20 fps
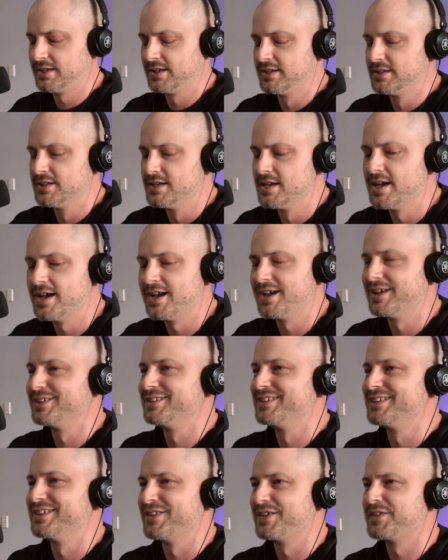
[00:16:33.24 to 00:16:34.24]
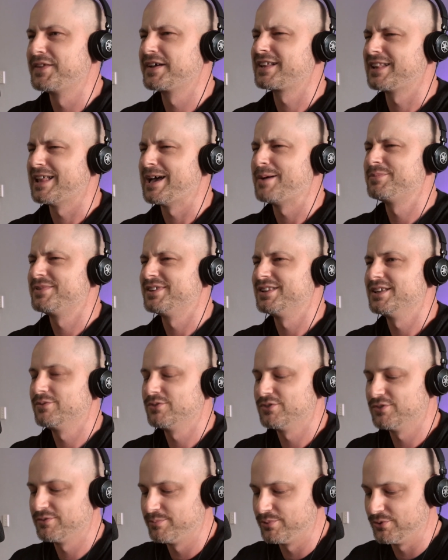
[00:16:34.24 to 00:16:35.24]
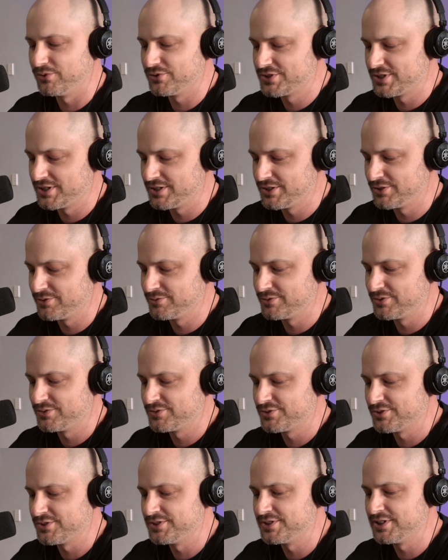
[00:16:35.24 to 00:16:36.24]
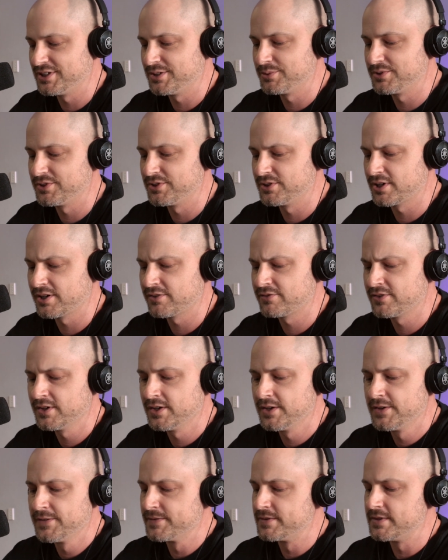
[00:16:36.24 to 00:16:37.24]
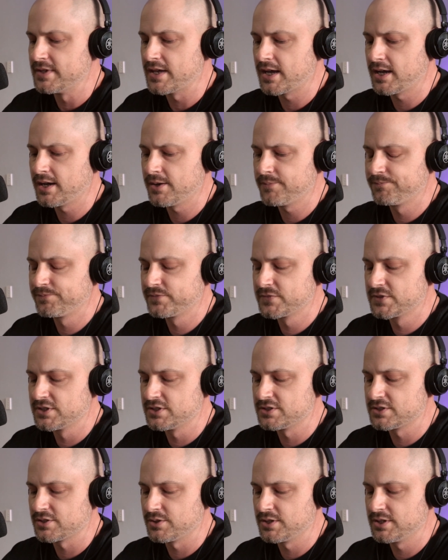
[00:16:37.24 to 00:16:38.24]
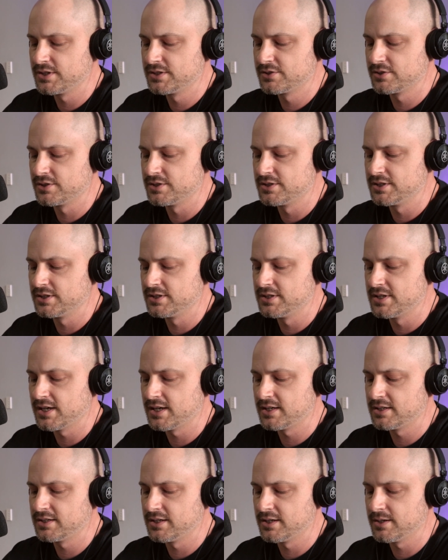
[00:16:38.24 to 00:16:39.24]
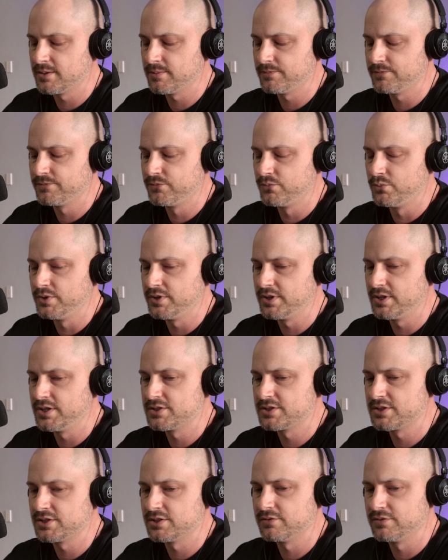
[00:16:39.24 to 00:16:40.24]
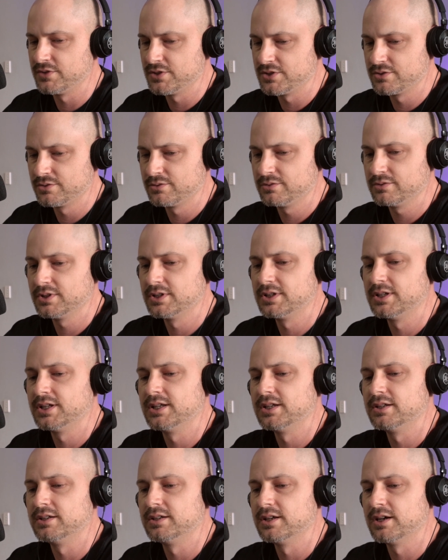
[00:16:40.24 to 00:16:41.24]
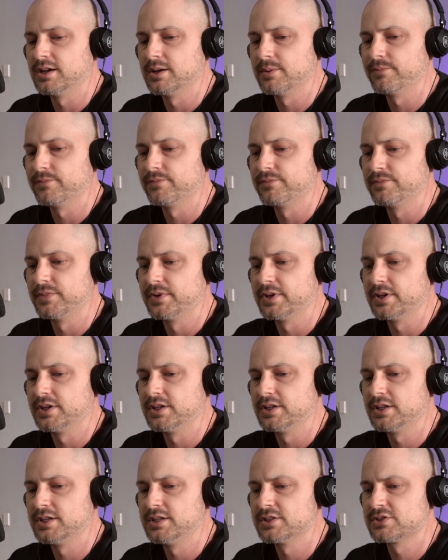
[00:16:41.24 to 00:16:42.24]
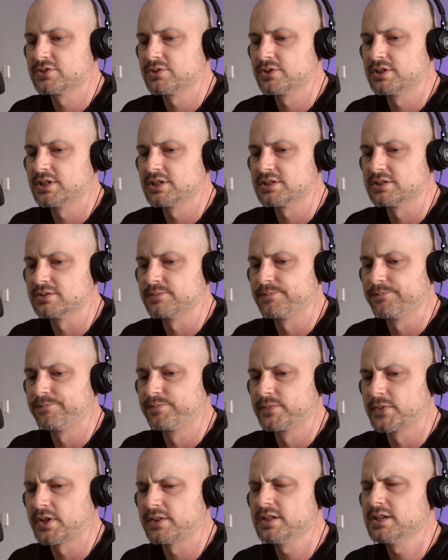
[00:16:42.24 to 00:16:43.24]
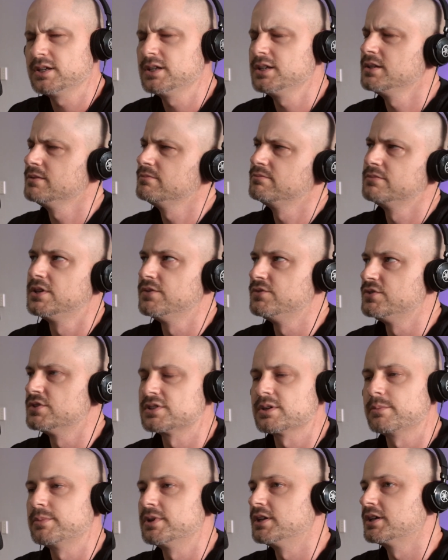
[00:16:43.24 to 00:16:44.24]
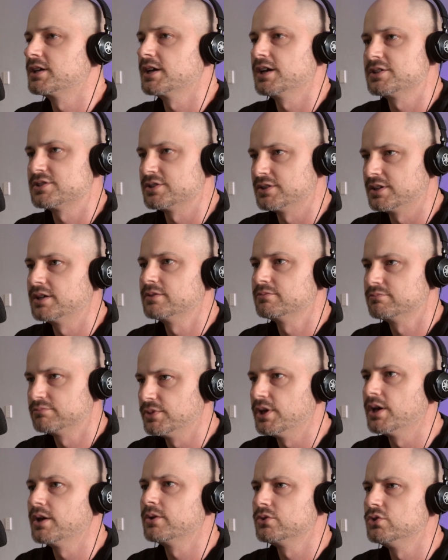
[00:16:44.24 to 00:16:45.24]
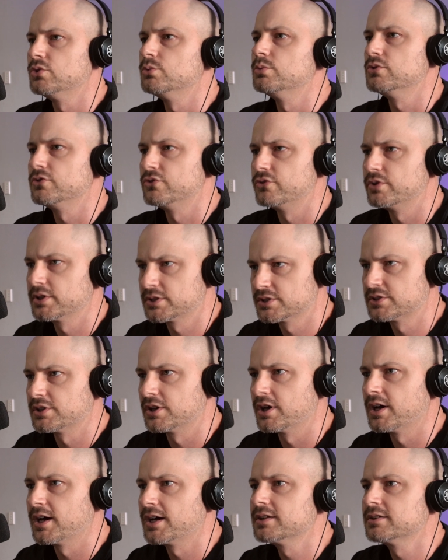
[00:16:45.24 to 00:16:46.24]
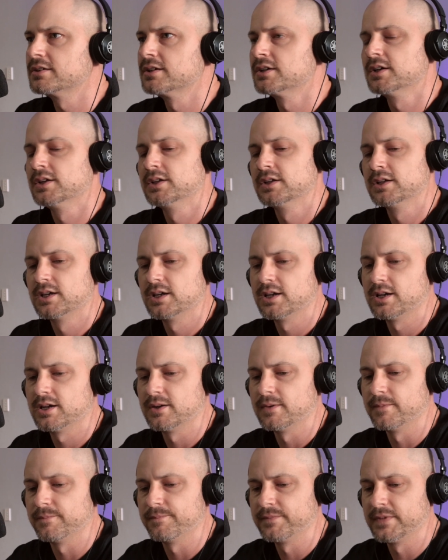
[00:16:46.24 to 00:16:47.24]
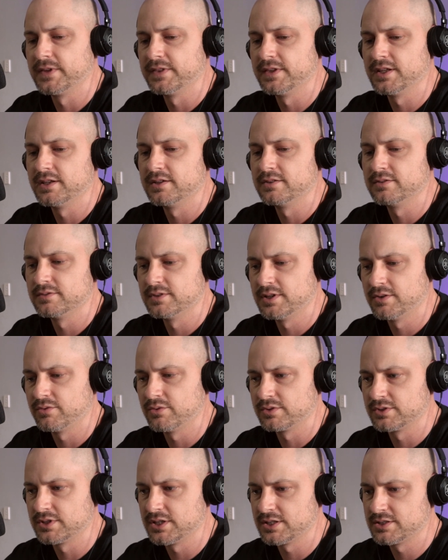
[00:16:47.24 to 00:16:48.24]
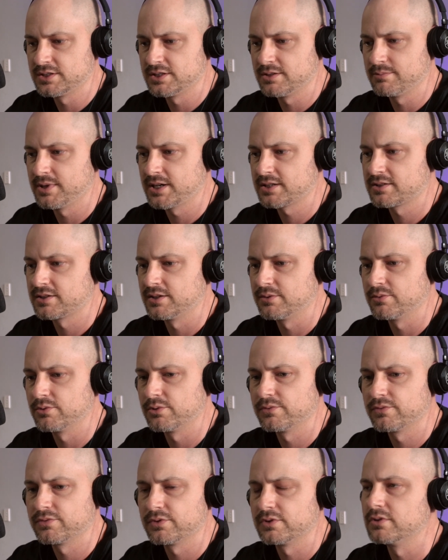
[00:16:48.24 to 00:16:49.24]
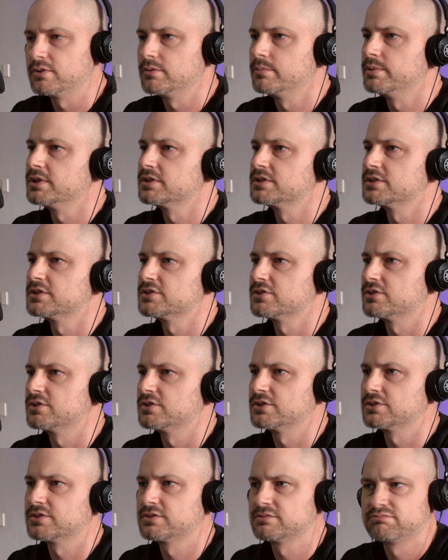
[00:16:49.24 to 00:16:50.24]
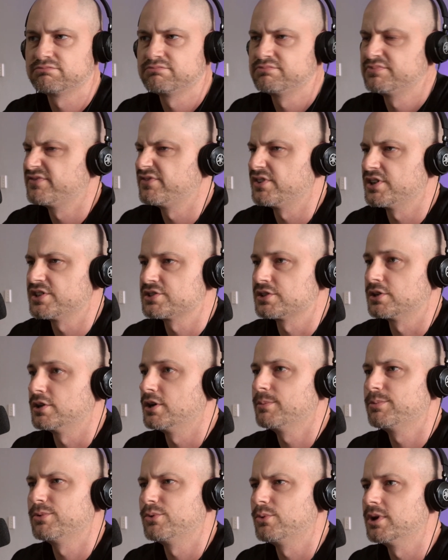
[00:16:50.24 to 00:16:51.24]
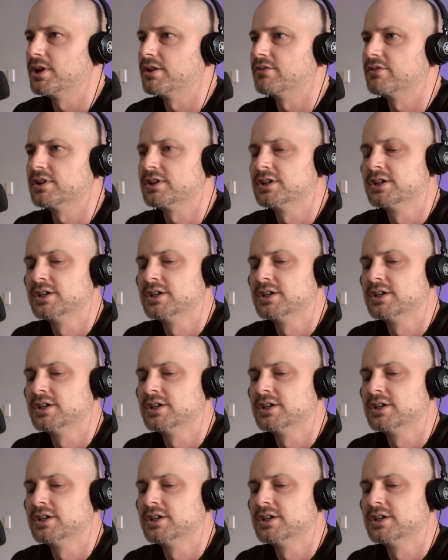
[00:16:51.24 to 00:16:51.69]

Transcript: Yeah, and then they clap the level of bullshit you're sort of dealing with in your life. So he sort of did that with each individual, and then he just sort of doesn't. I think he gives you some indication that you will drink tonight, and then everyone gets sent back to their room for a little bit to sort of just freshen up or whatever.